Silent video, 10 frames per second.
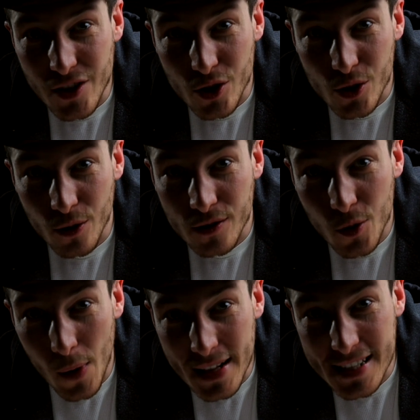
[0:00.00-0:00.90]
just took
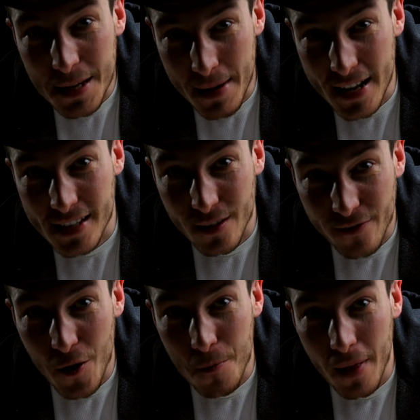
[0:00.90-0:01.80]
twenty minutes to
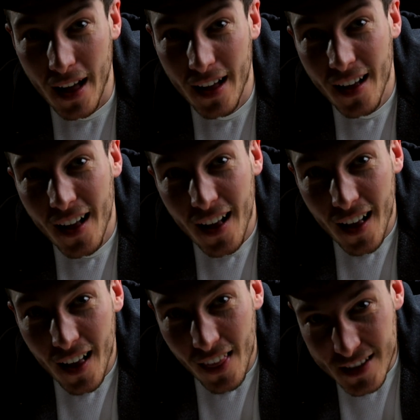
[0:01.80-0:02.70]
film that.
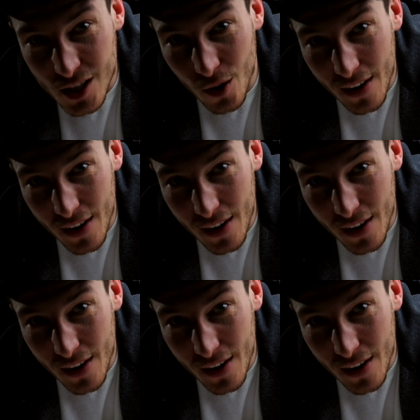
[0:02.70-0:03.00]
That's a lot of